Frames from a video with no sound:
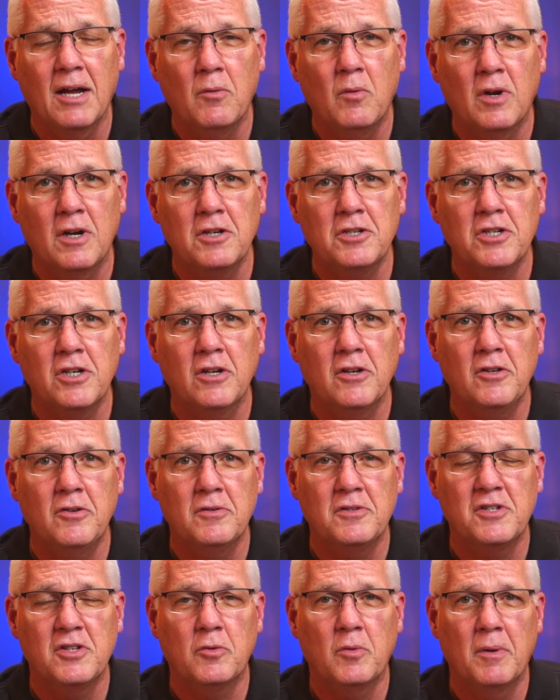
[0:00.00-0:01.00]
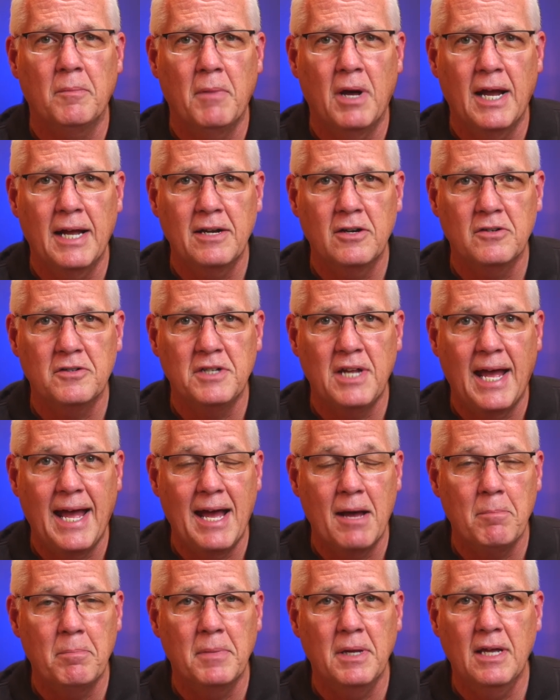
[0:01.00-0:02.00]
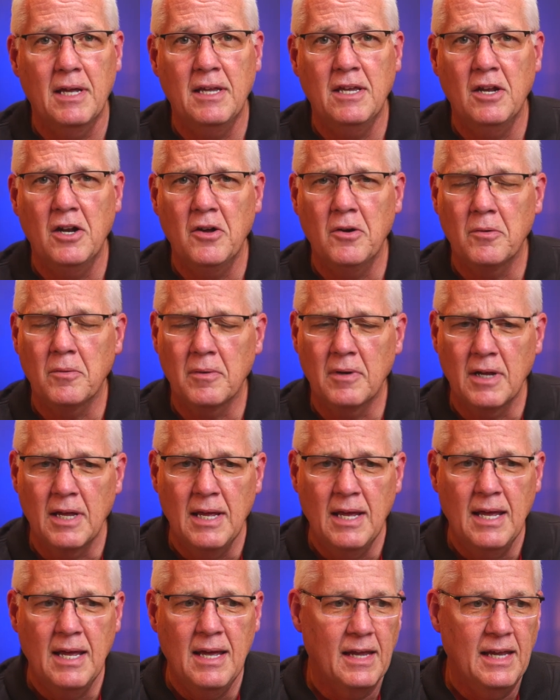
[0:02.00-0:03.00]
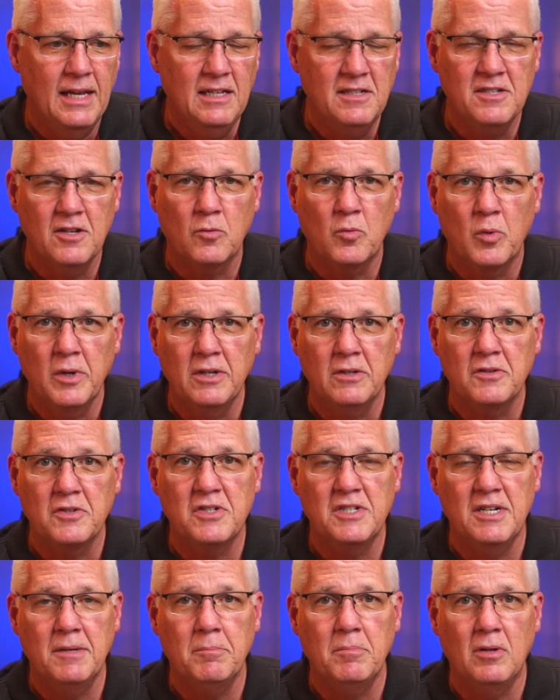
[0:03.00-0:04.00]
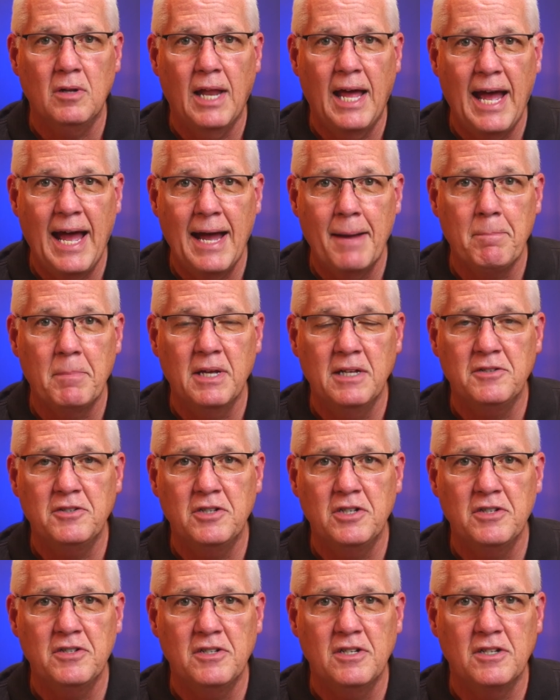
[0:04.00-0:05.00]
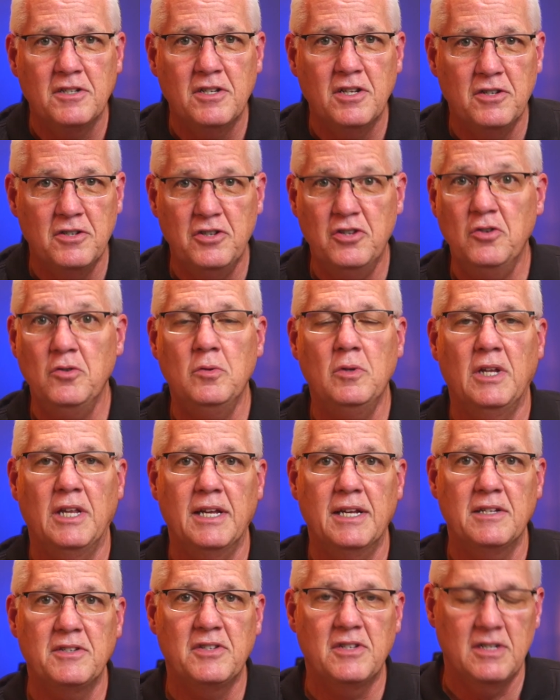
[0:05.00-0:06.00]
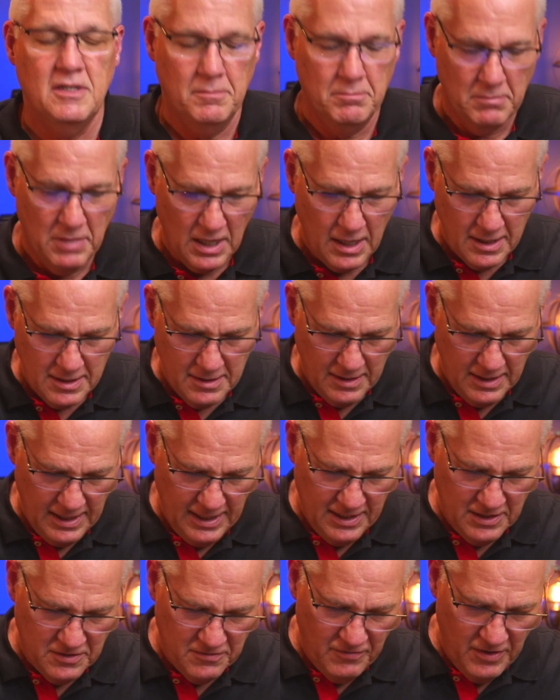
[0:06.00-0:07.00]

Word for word: I want to show you is the Reminders app. You know, it's a real simple app. It's just a to-do list, but it's